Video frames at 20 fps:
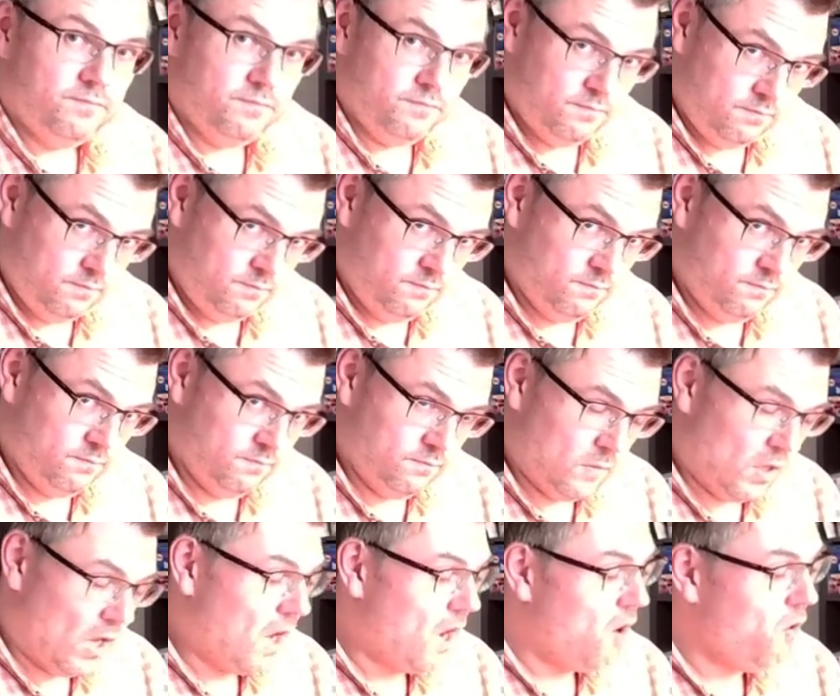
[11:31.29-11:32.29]

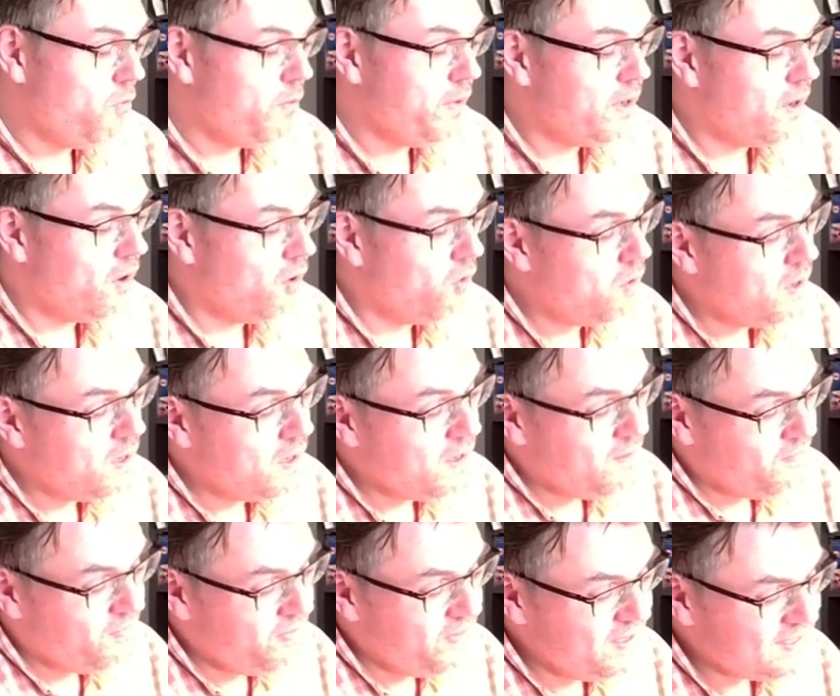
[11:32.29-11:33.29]
Now we know
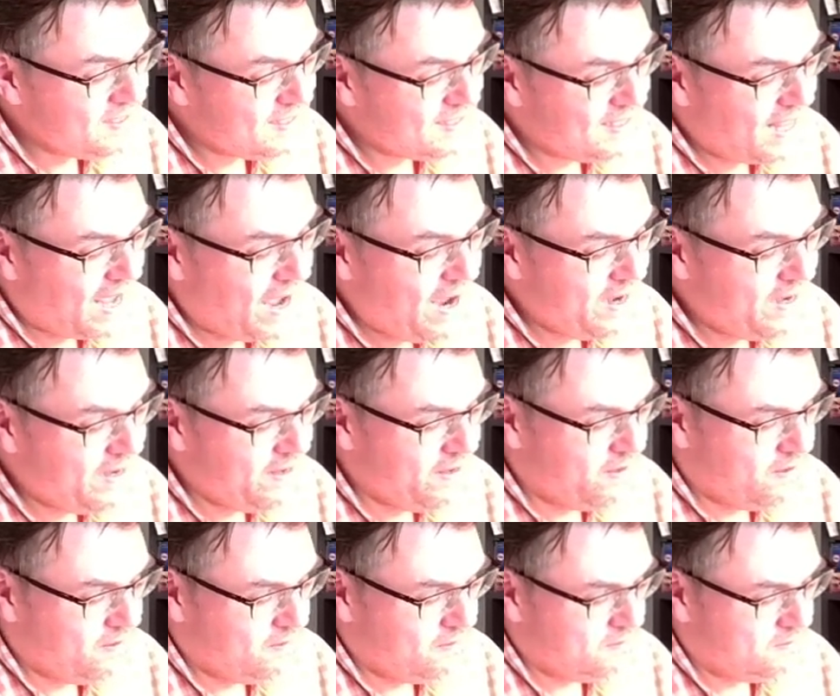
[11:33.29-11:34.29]
this line
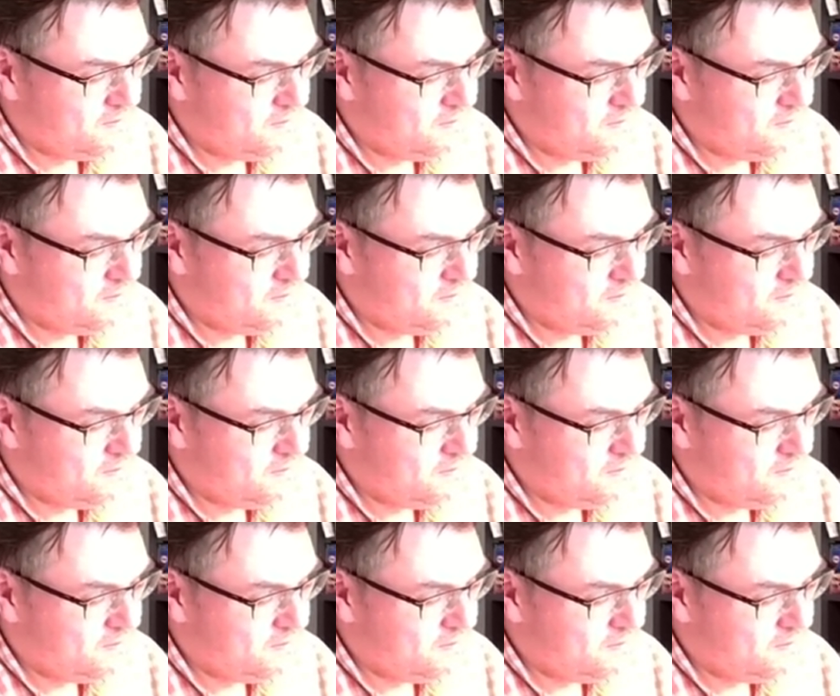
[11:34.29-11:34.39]
here.